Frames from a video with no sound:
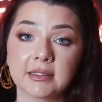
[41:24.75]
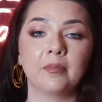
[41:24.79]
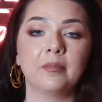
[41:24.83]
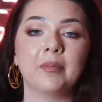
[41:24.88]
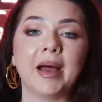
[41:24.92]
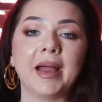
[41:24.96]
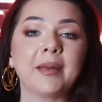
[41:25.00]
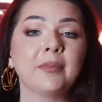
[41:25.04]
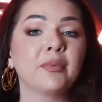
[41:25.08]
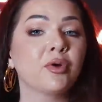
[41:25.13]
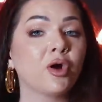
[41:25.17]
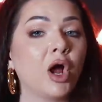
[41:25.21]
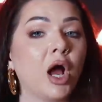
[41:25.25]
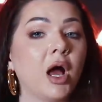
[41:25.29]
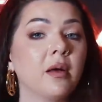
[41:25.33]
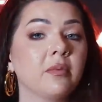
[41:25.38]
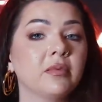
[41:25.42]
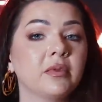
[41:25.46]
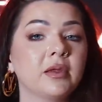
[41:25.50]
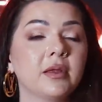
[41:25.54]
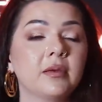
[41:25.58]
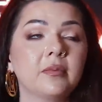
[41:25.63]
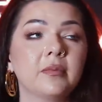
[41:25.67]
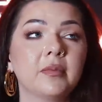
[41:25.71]
My
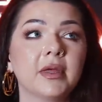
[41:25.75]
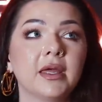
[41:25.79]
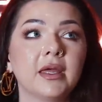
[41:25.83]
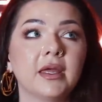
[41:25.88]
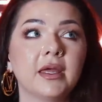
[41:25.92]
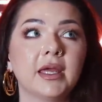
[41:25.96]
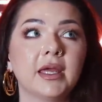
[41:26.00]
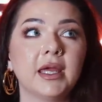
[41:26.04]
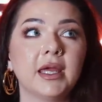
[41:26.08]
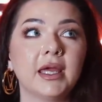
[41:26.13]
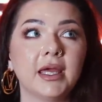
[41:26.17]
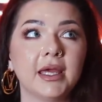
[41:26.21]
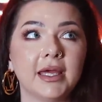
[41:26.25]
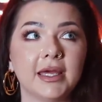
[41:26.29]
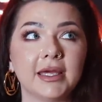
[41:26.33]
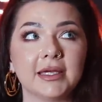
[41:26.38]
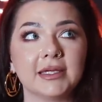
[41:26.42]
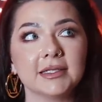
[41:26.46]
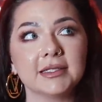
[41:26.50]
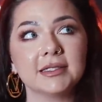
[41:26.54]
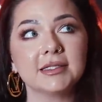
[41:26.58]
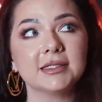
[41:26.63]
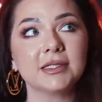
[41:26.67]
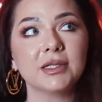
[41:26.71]
problem
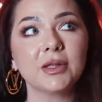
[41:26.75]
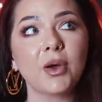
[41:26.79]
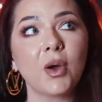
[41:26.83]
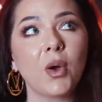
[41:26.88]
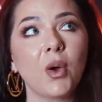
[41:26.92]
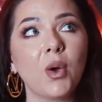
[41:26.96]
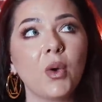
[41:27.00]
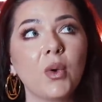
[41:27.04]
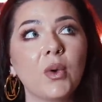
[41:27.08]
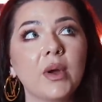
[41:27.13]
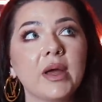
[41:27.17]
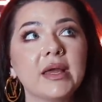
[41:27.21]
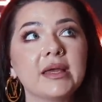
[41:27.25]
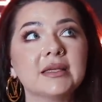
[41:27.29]
is, though,